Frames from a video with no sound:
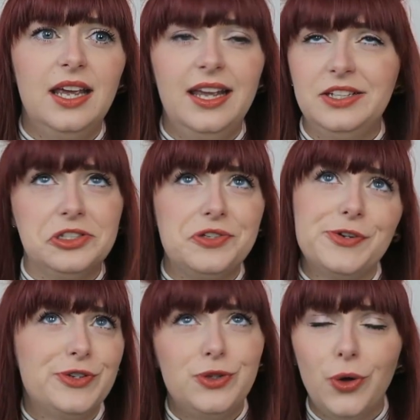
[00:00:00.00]
It just
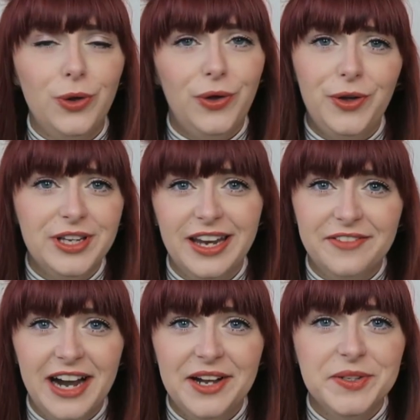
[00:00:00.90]
looks dull all
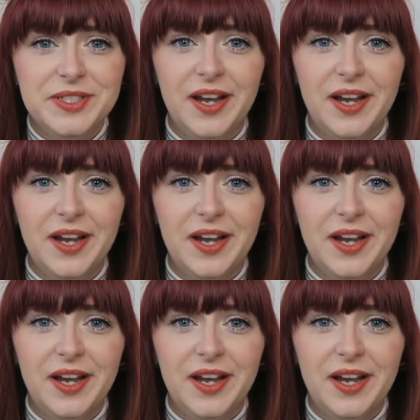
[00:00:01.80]
year round.